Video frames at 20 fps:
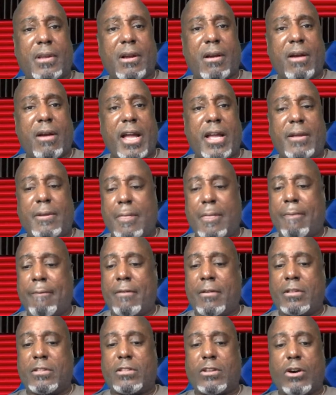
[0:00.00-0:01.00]
All right.
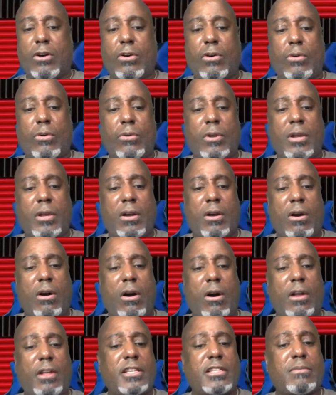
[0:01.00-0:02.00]
So
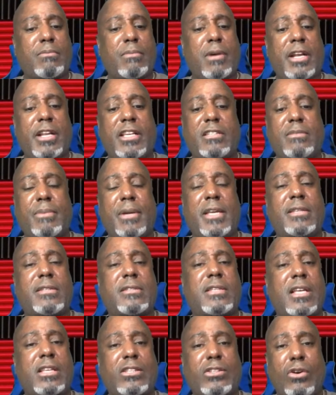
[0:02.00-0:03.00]
all this money is being
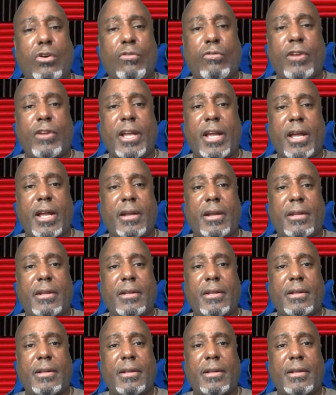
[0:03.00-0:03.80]
sent over there,